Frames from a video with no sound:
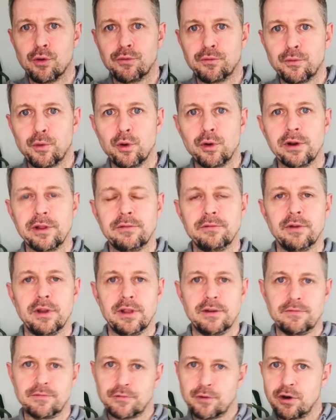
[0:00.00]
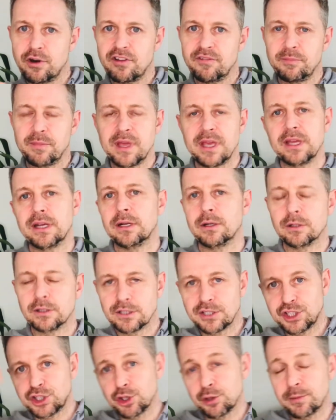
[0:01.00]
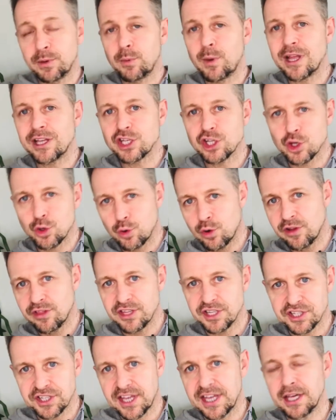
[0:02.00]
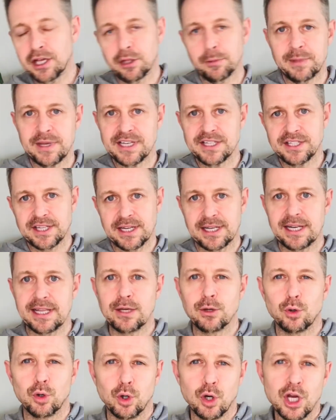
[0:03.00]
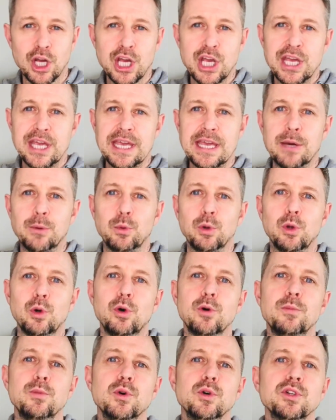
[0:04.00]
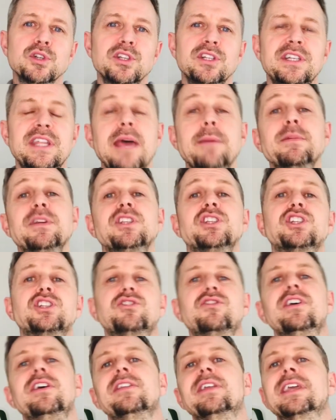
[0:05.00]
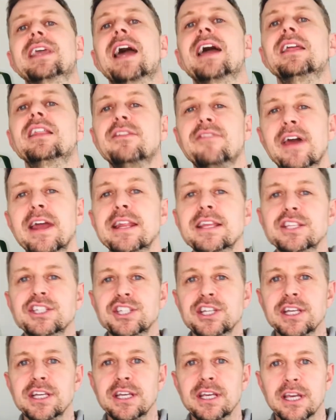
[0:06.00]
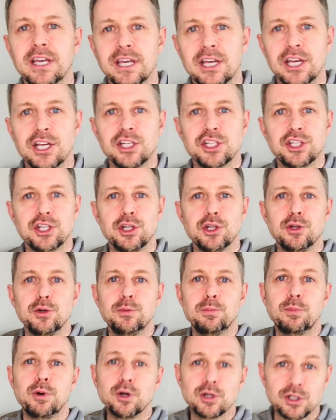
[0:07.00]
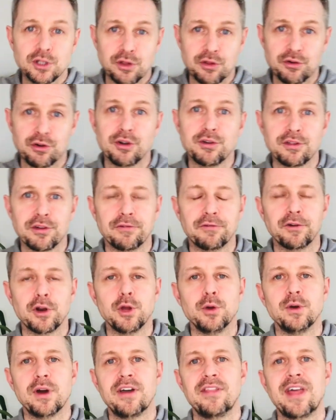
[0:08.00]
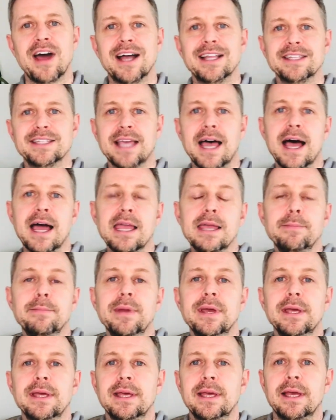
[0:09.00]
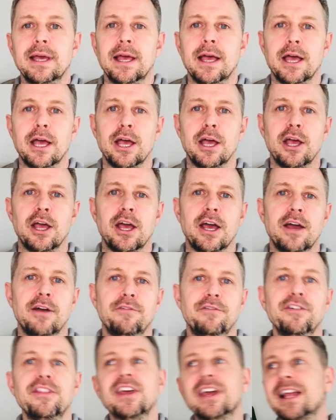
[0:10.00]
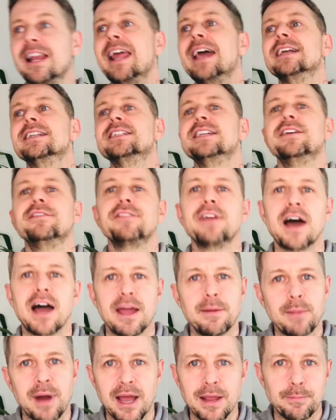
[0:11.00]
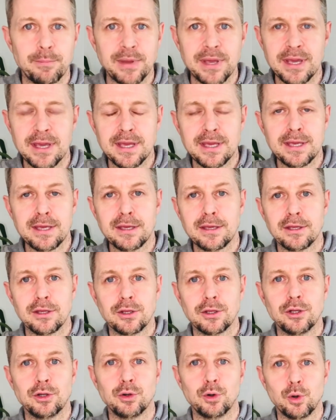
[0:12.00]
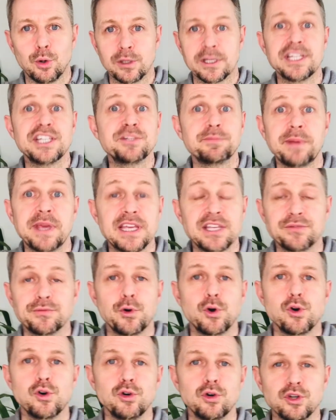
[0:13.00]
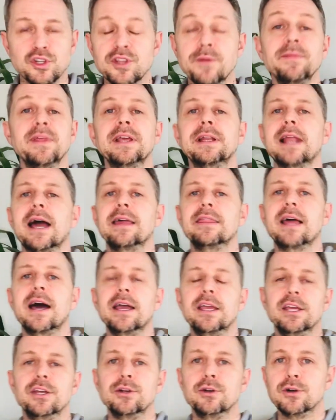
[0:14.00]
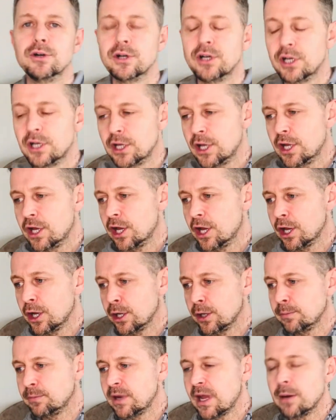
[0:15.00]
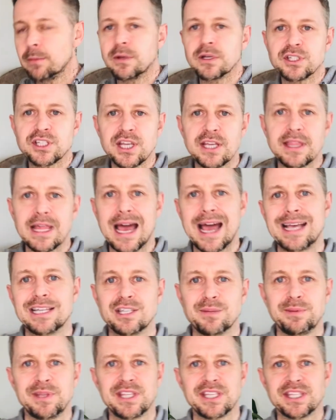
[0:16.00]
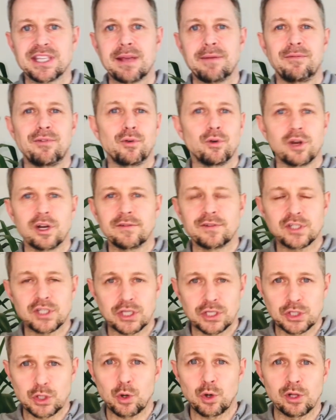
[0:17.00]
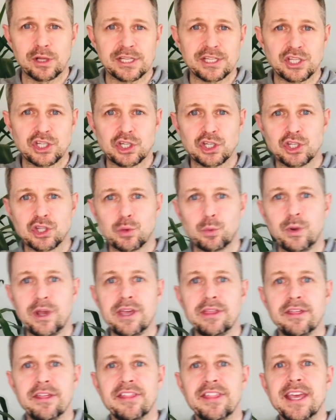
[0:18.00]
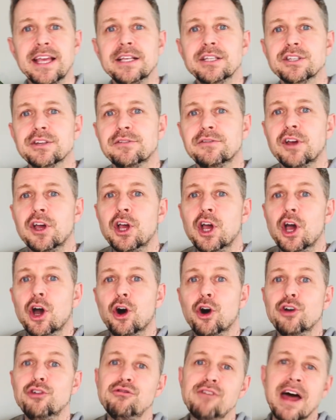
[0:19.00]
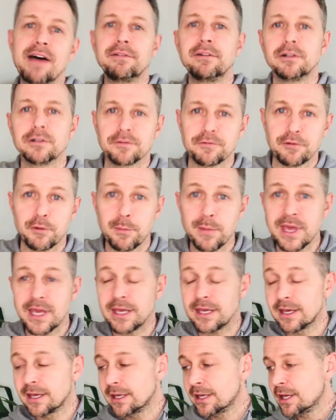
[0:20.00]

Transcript: fall in front of me, and it'll show me where to go on the scale basically, or it will almost demonstrate the kind of energy to push through the flute at that time, for the collective that I might be, holding space for, or something like that, Now, I'm not saying that has to be the same for all of us at all. It's just the way that things have unraveled for me.